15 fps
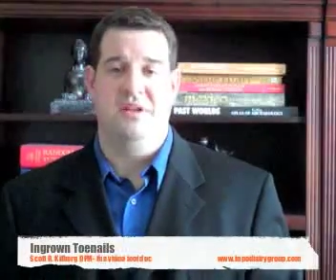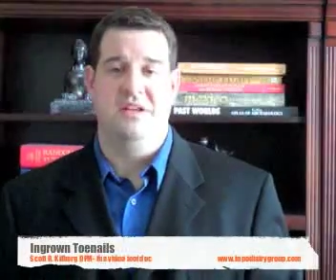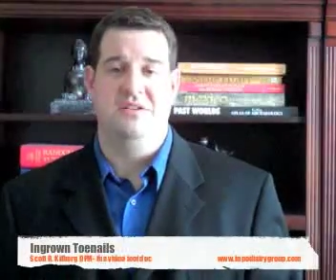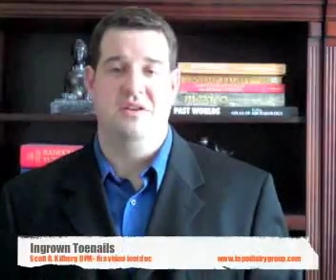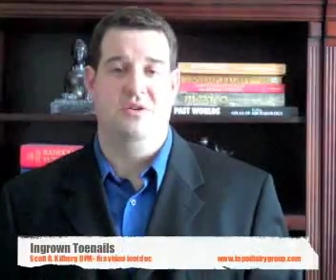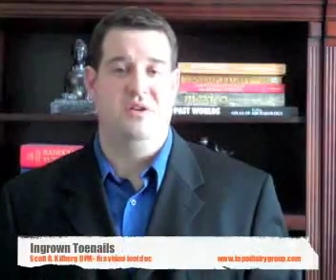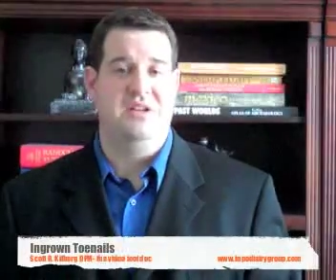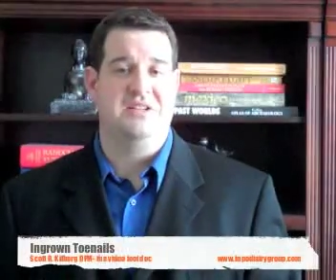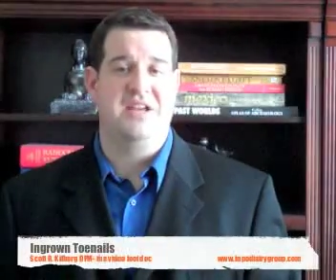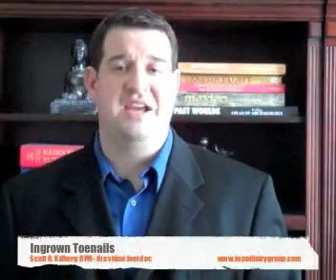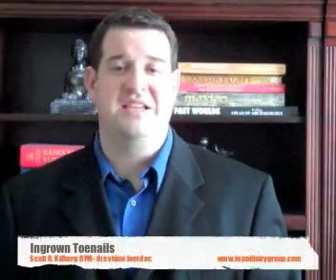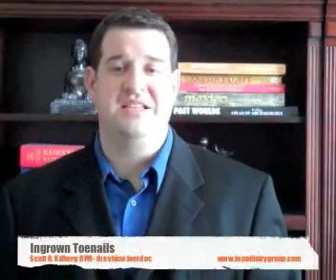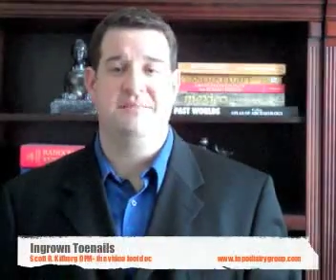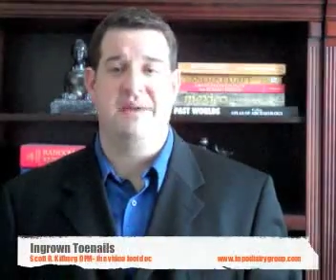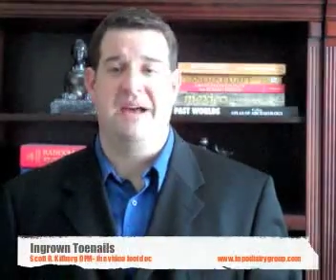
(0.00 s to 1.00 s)
and it only
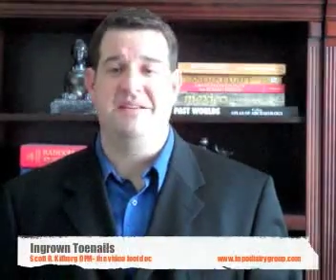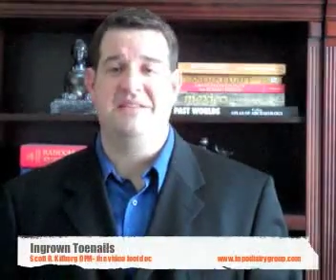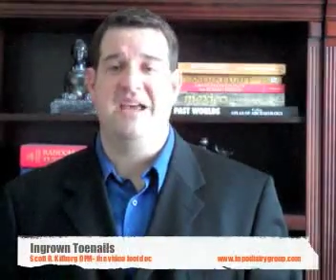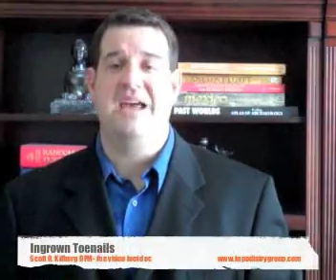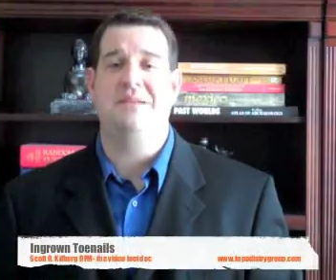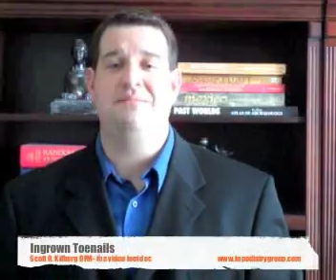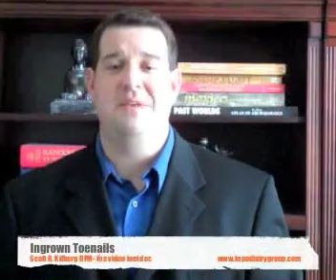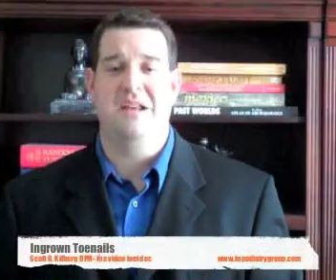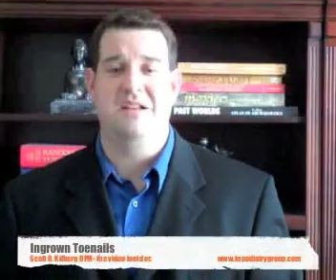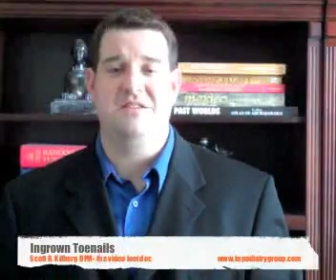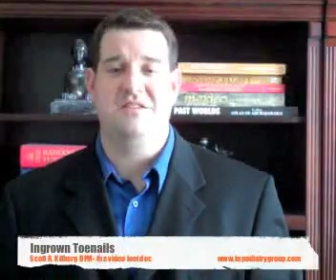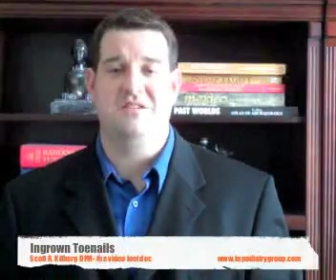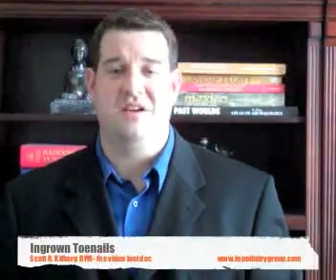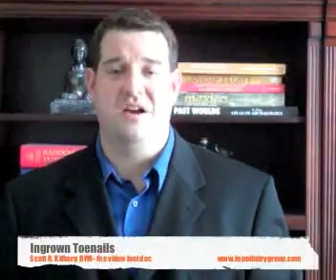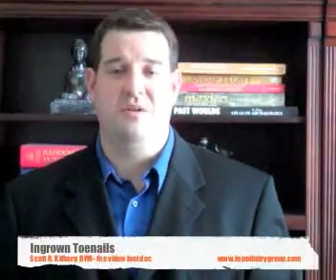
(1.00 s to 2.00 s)
takes about 10
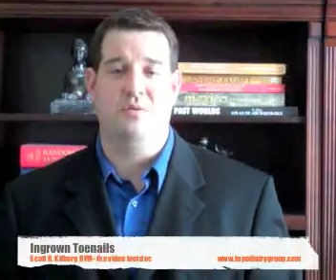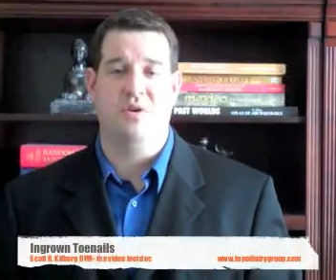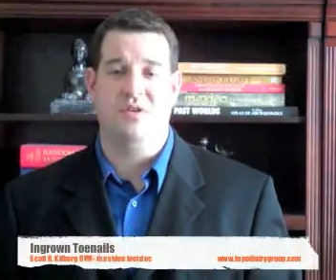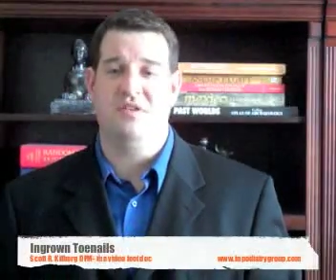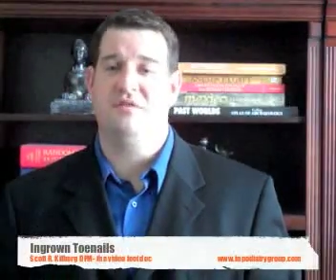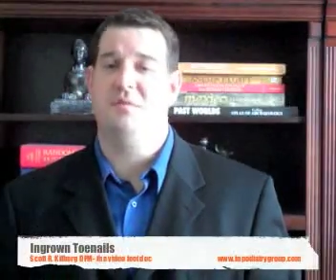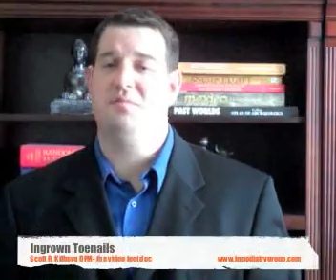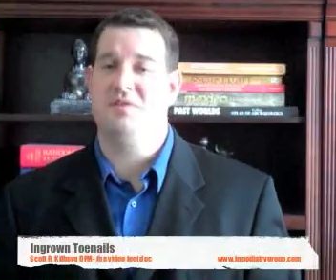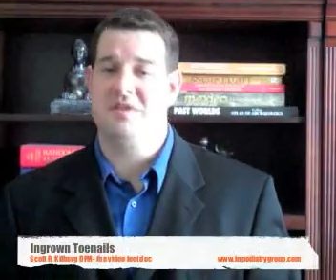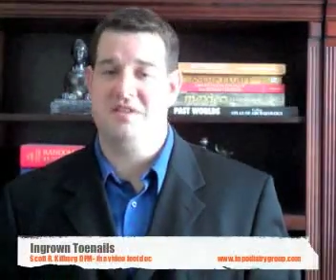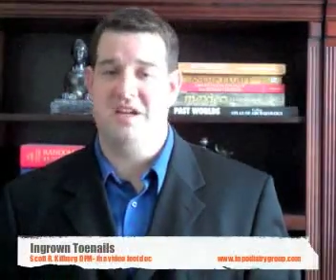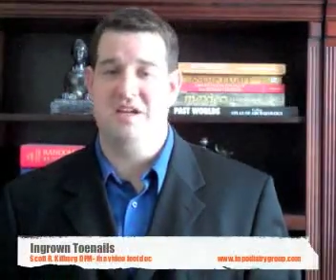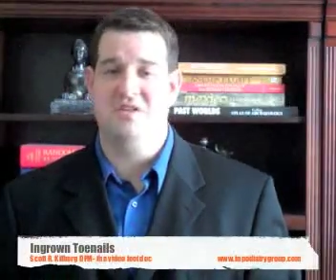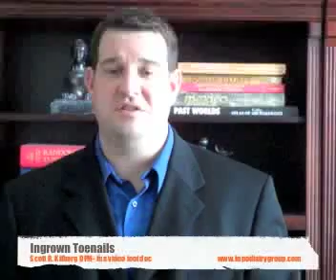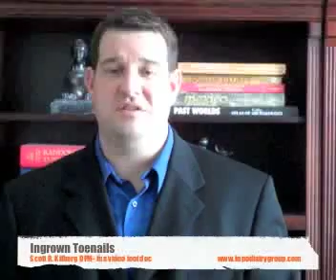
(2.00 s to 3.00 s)
minutes worth of a
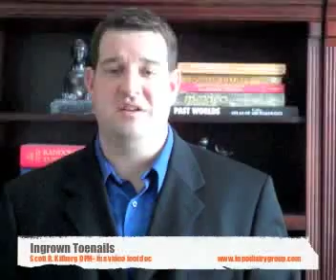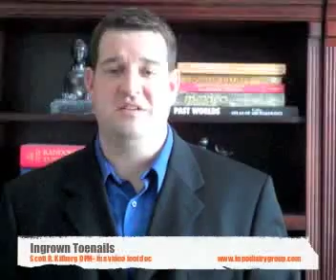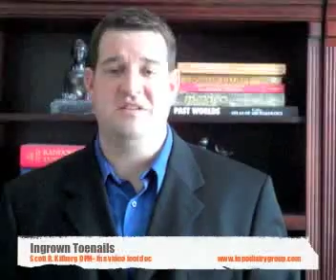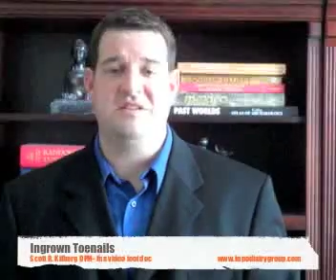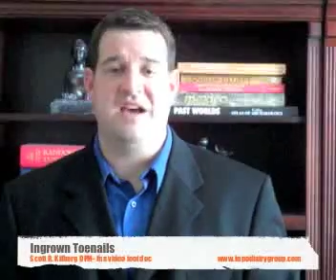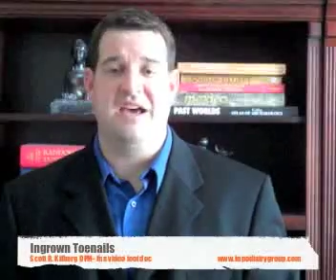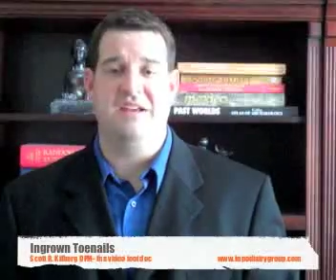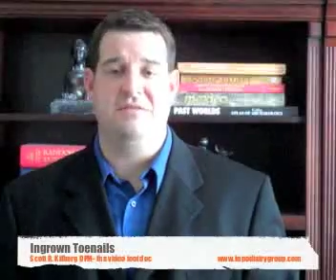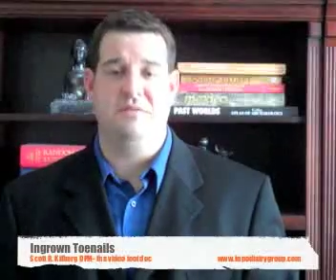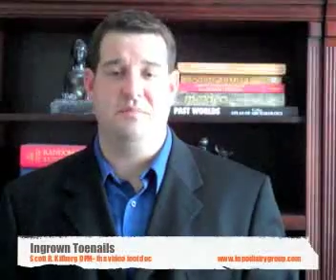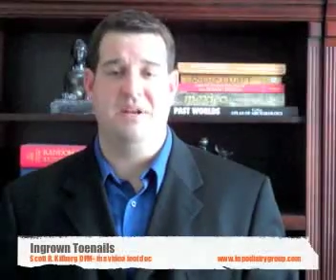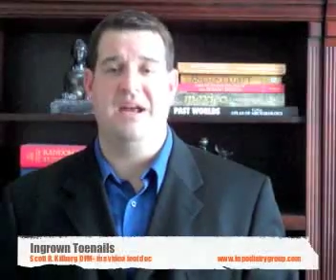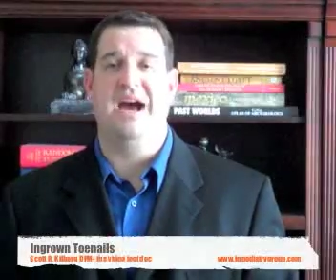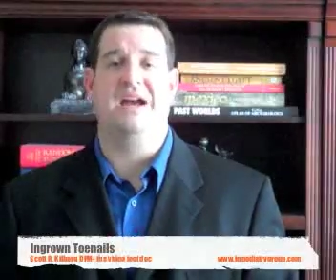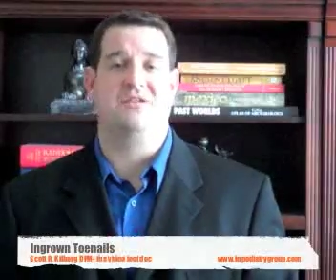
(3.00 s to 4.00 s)
procedure inside of a
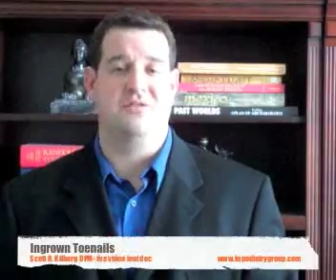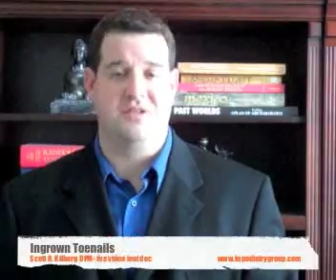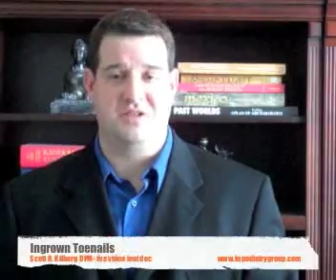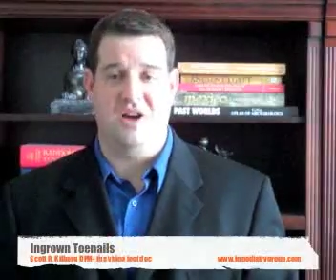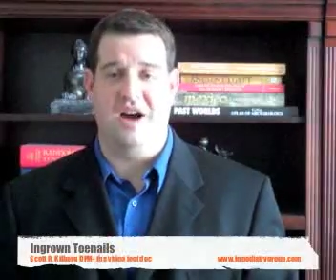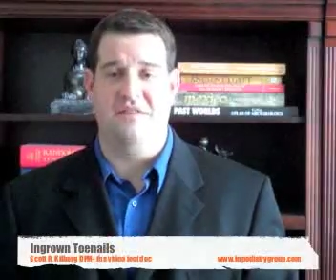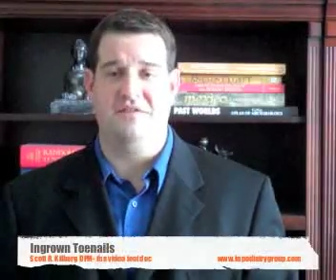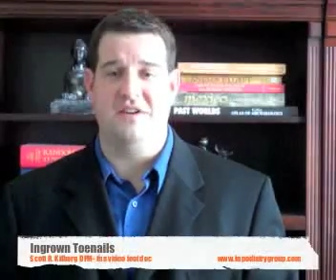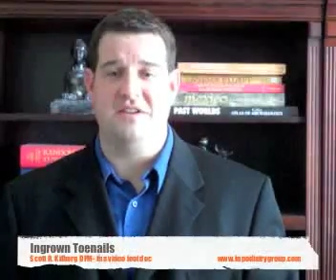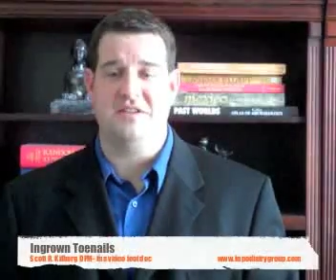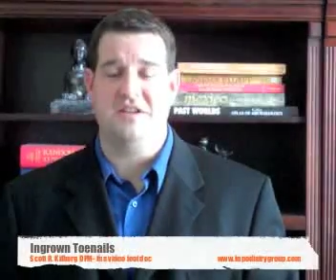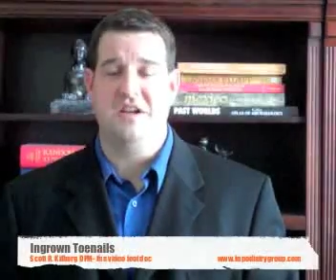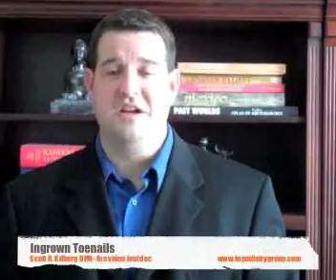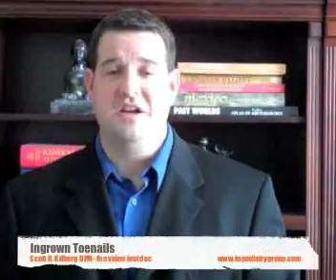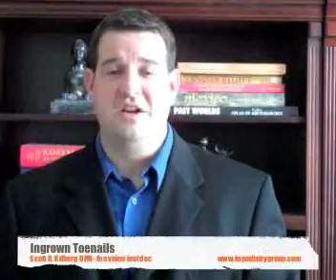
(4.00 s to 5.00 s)
podiatrist's office.